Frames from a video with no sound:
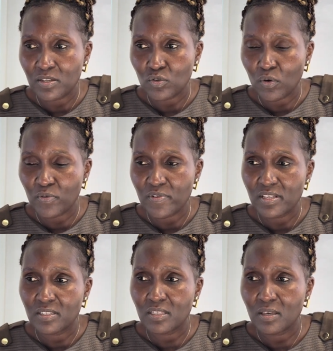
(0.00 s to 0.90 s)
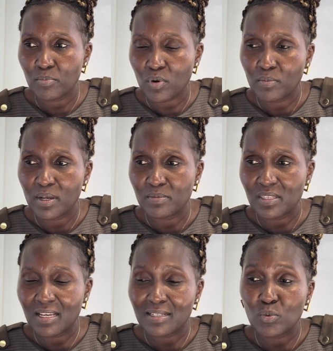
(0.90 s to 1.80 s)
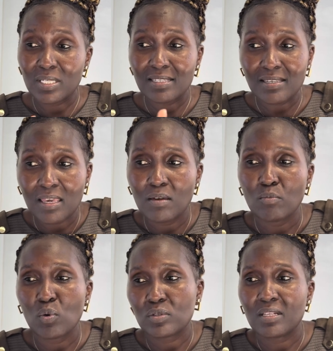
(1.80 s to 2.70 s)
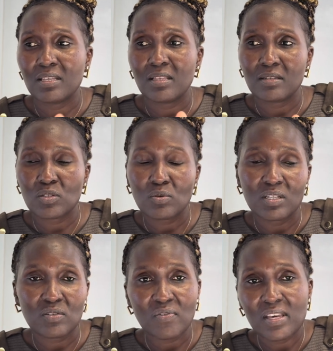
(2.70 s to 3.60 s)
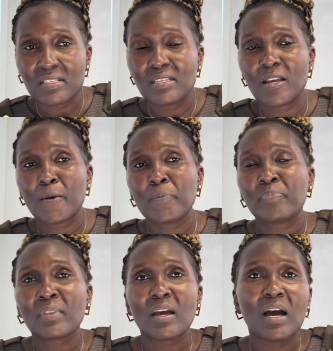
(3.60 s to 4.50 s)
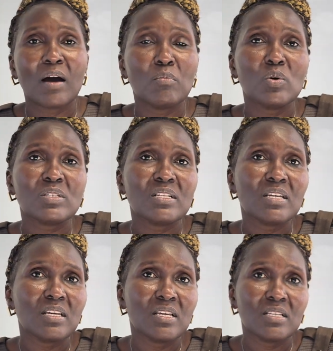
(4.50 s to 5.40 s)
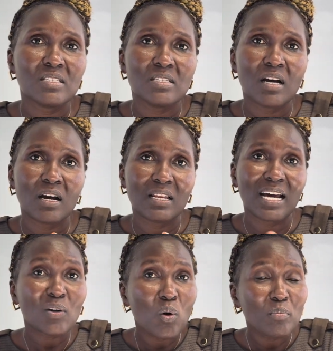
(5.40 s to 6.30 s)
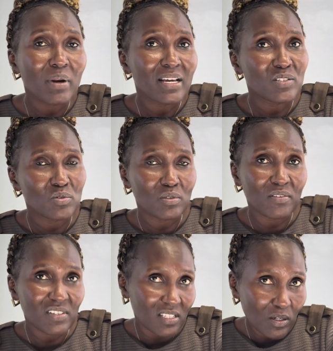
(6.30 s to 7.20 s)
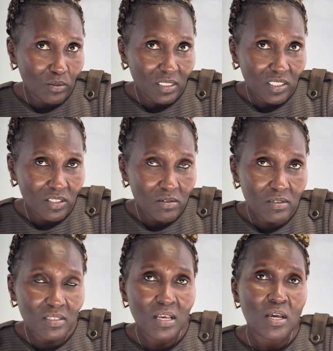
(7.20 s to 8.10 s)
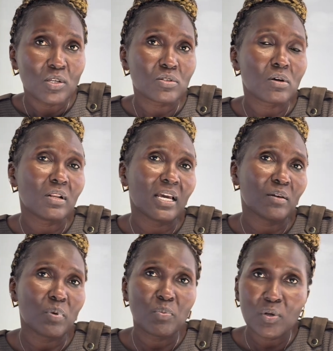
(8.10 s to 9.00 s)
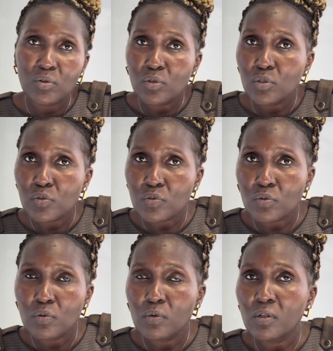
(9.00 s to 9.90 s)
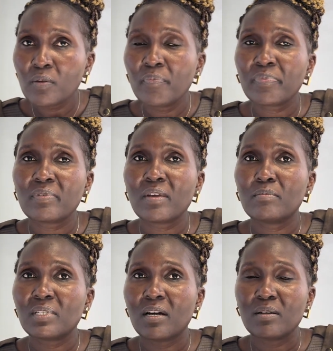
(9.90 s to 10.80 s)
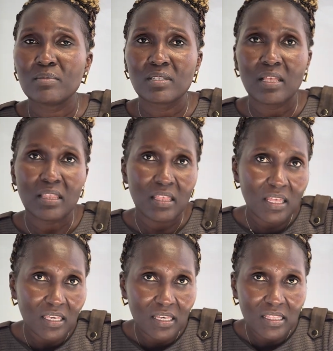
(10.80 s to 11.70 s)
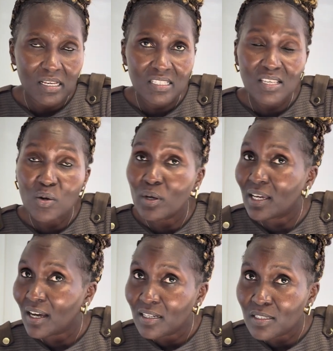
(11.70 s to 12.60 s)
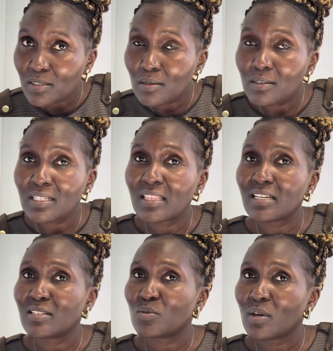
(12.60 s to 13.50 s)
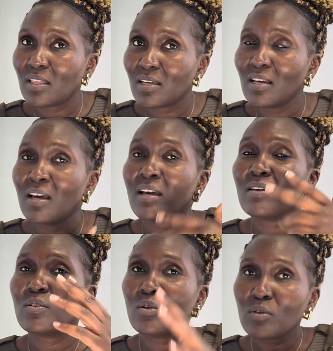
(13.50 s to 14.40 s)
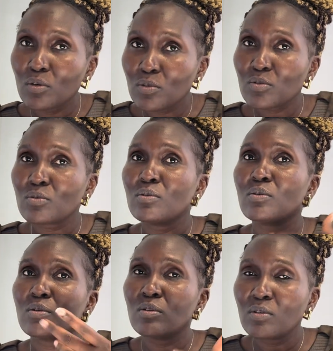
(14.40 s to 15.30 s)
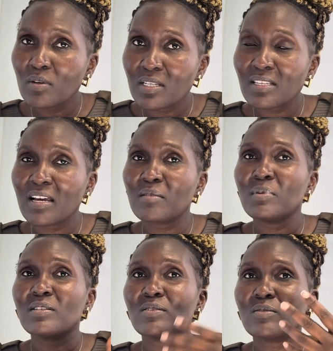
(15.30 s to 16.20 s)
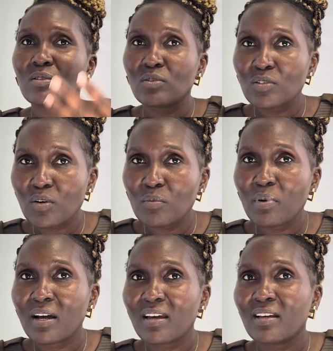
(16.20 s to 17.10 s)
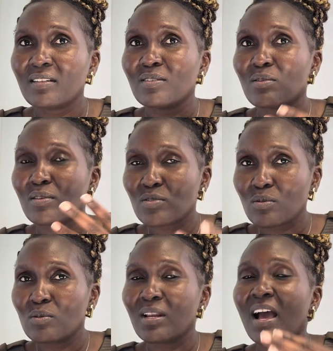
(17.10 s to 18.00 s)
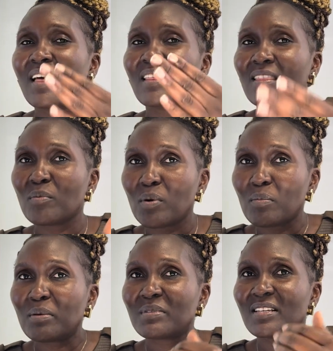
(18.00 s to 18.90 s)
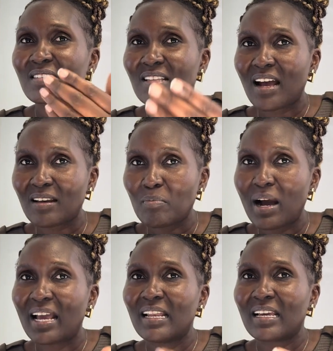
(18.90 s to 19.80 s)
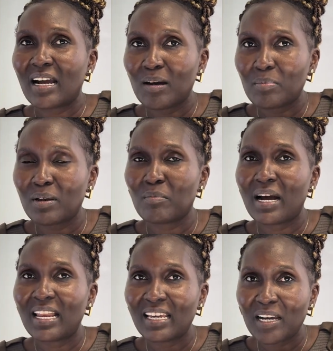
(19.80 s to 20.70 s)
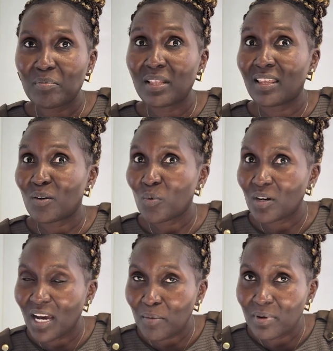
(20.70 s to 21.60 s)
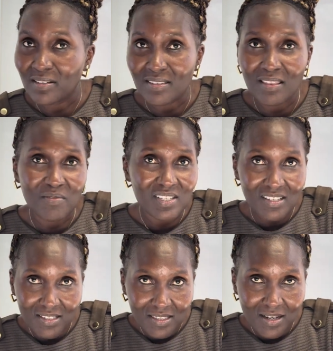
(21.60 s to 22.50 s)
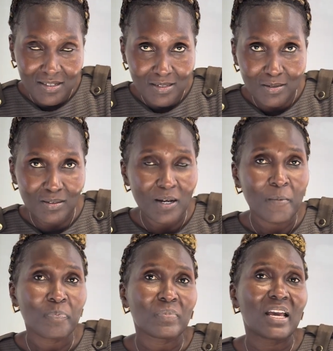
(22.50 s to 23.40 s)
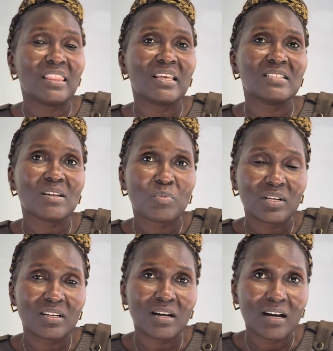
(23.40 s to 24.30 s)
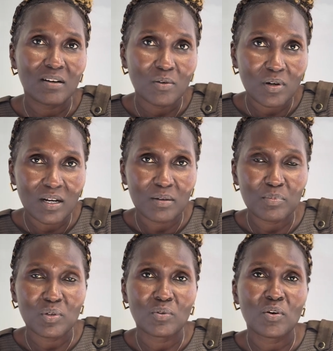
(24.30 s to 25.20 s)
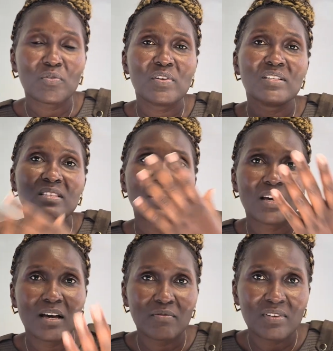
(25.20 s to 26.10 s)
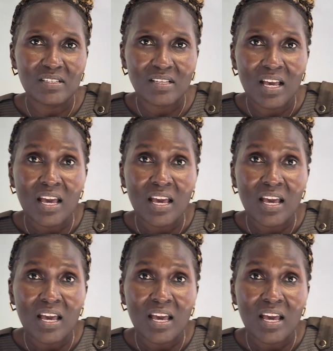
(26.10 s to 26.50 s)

office, the problems that we see mostly the students facing mostly is non-compliance with the visa conditions. So like people don't go to school sometimes, and then they get their COE cancelled, and that is where you don't go to school, you don't do your assignments, you're not compliant to the school, then the problems just start piling up, and then what happens? The visa is cancelled, and then someone rock up to your office, their visa